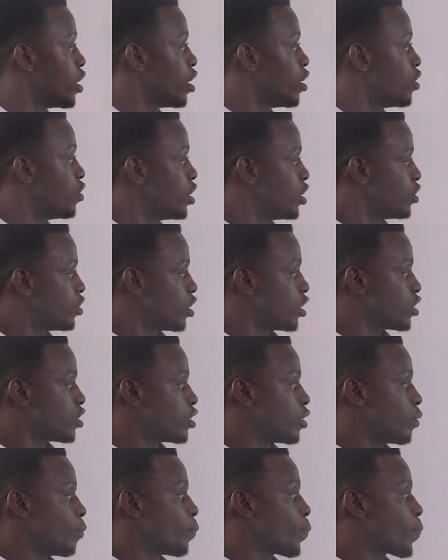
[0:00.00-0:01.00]

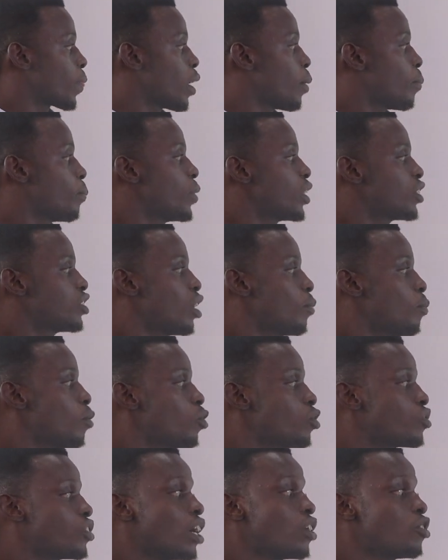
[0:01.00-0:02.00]
Literacy. Picture
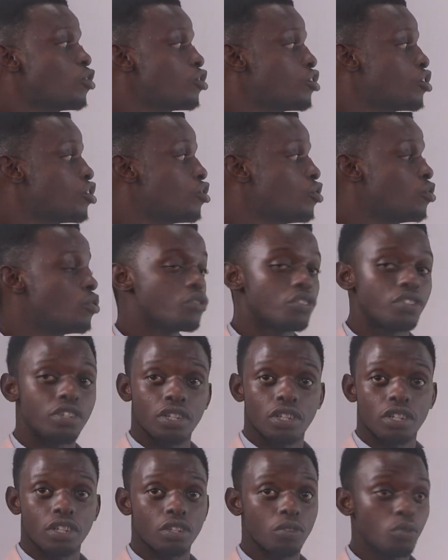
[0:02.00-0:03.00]
books are not used
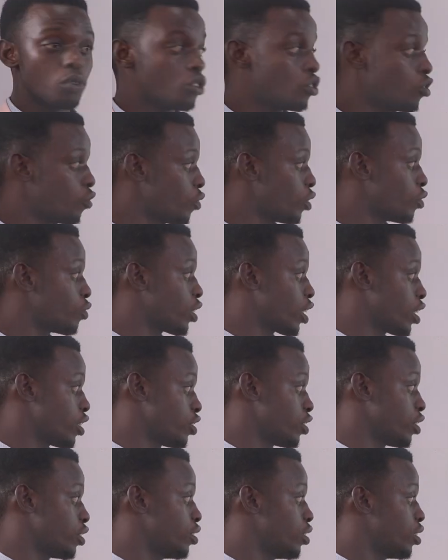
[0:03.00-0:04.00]
in Waldorf
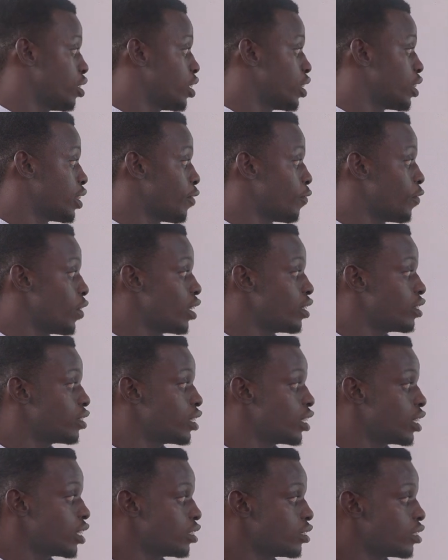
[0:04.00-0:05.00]
education. The fairy
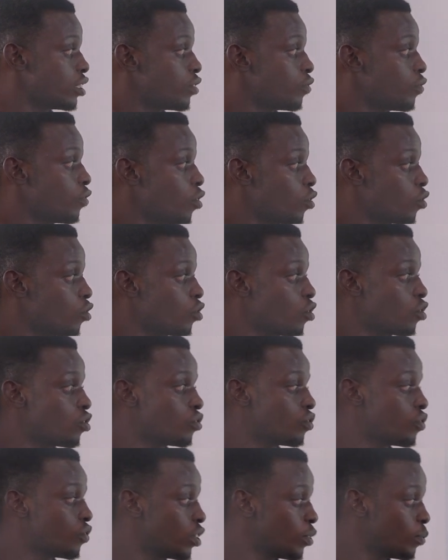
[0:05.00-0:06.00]
tales and
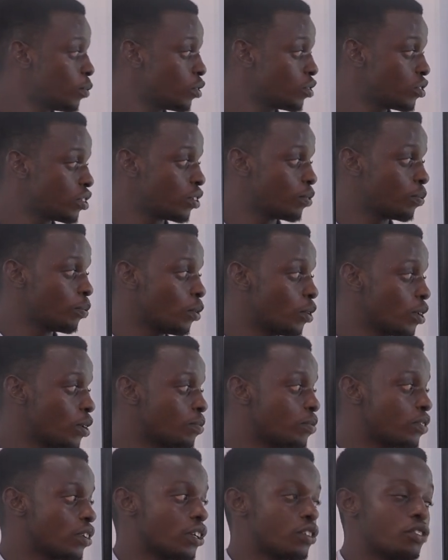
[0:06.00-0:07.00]
folklores, fables and
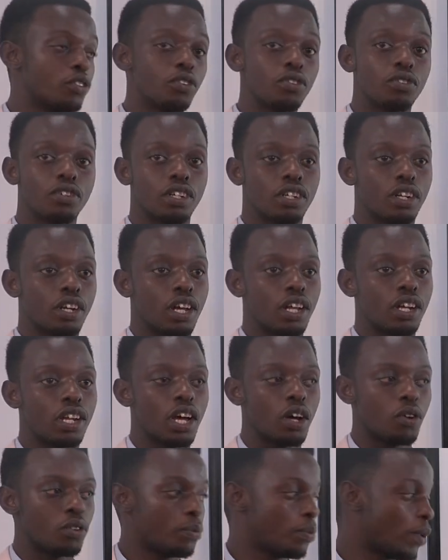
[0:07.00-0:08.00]
poems are told
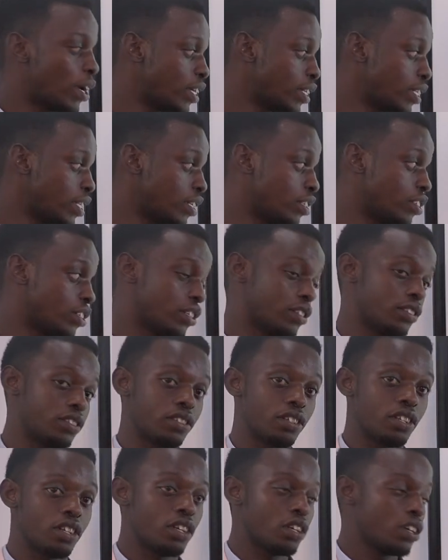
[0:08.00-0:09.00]
aloud by teachers,
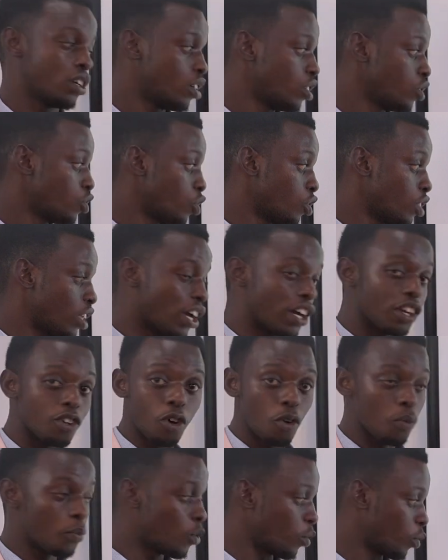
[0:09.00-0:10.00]
so there are
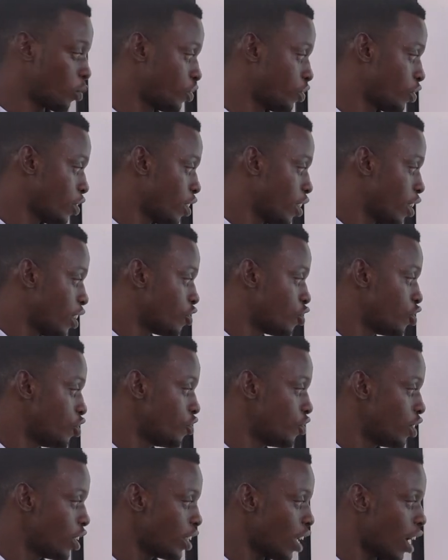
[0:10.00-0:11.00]
no books.
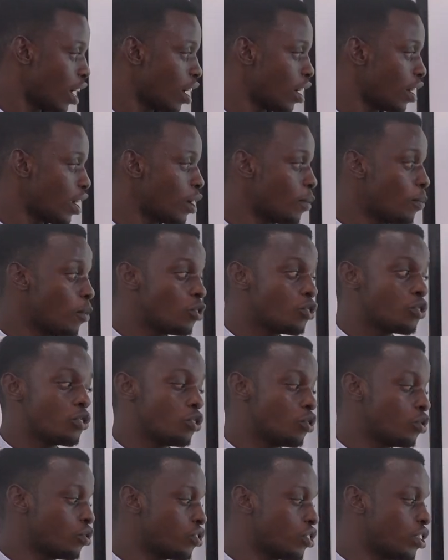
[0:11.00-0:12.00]
Children are able to
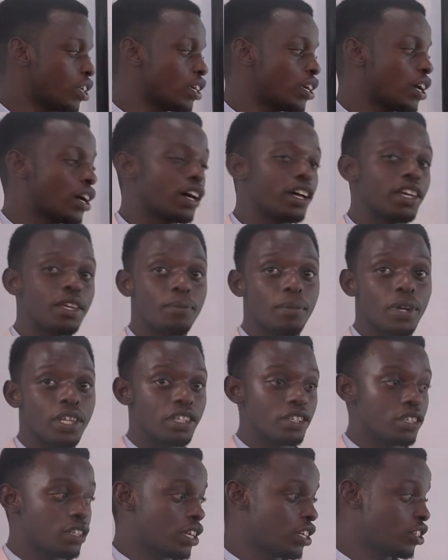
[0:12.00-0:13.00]
use their
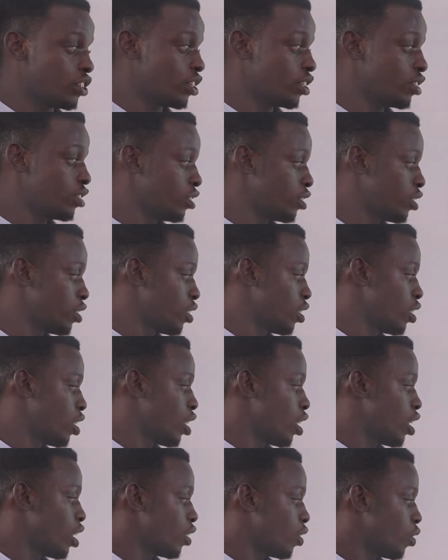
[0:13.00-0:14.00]
imagination.
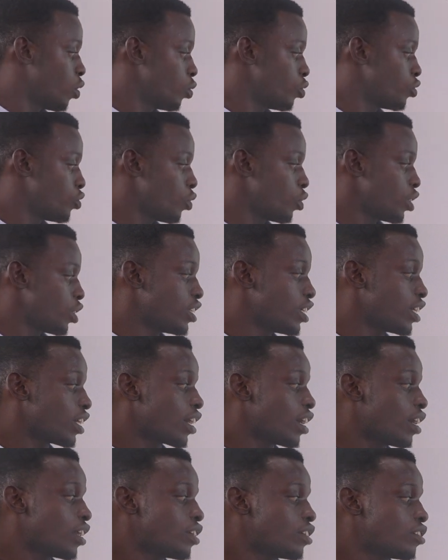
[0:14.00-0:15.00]
Also,
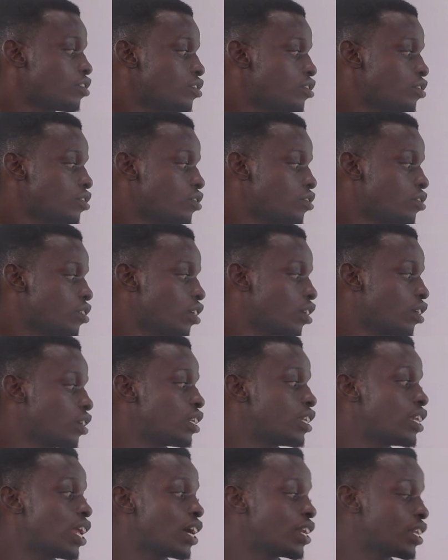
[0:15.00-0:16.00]
encourages
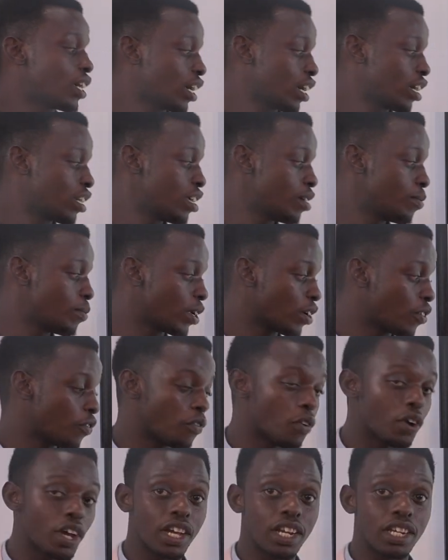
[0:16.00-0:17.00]
non-academic
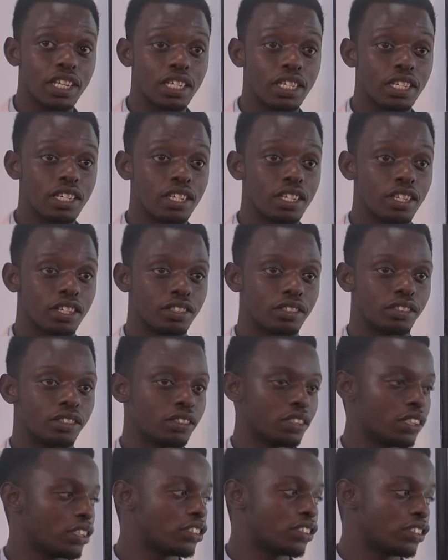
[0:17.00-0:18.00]
for early
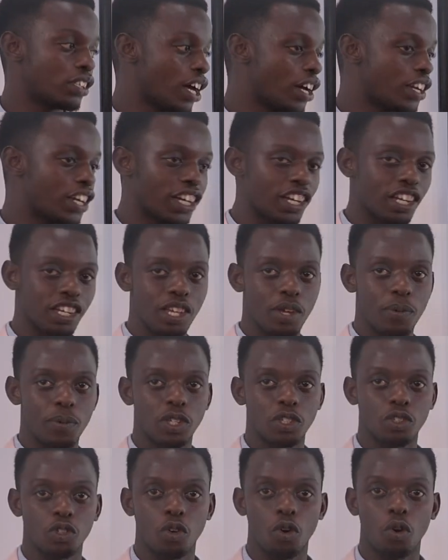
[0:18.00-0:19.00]
years. It's non-academic,
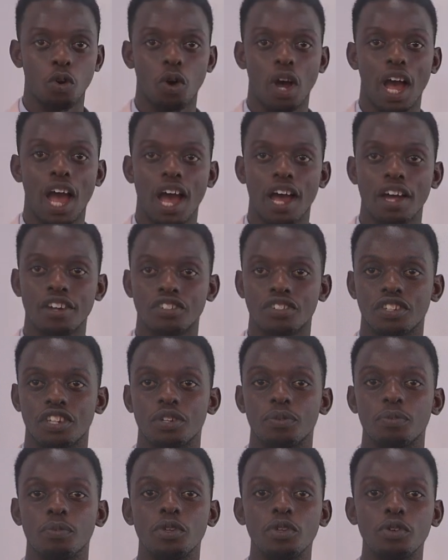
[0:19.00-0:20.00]
so arts
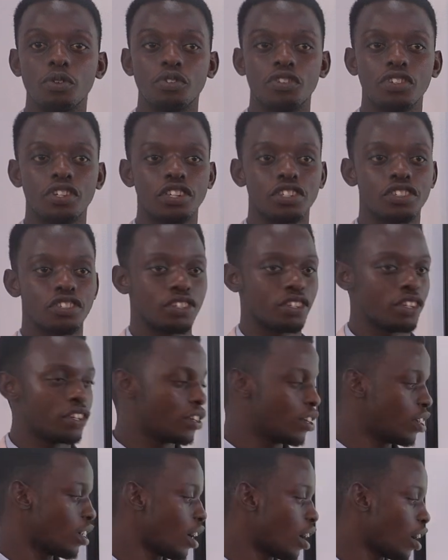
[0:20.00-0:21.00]
and music
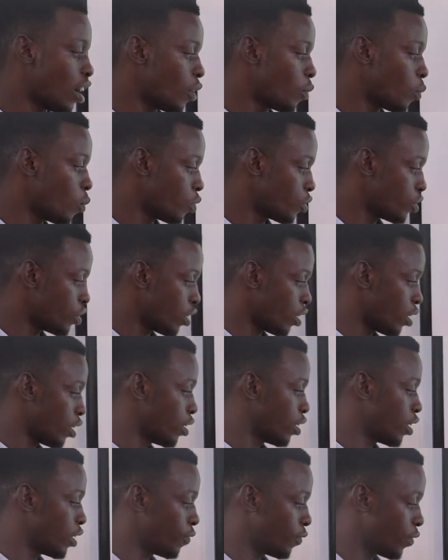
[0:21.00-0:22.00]
what are
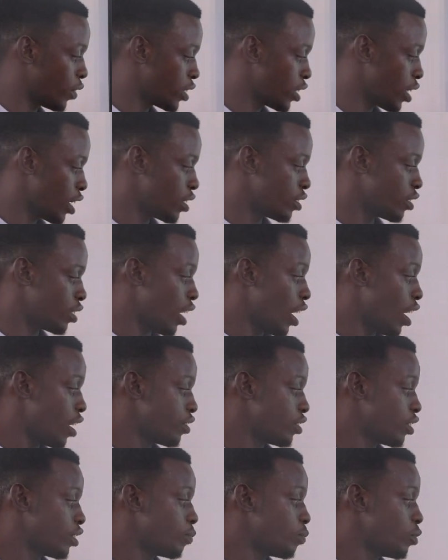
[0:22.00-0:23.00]
emphasized. Art
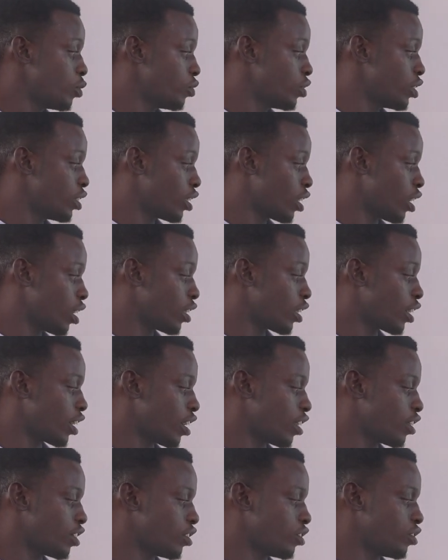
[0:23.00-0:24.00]
and music are
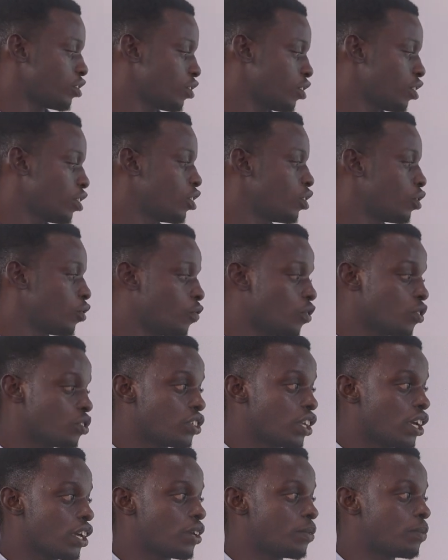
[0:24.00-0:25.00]
encouraged to
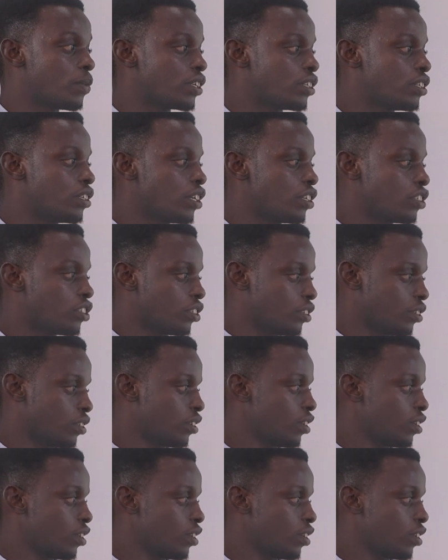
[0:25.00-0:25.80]
foster imagination.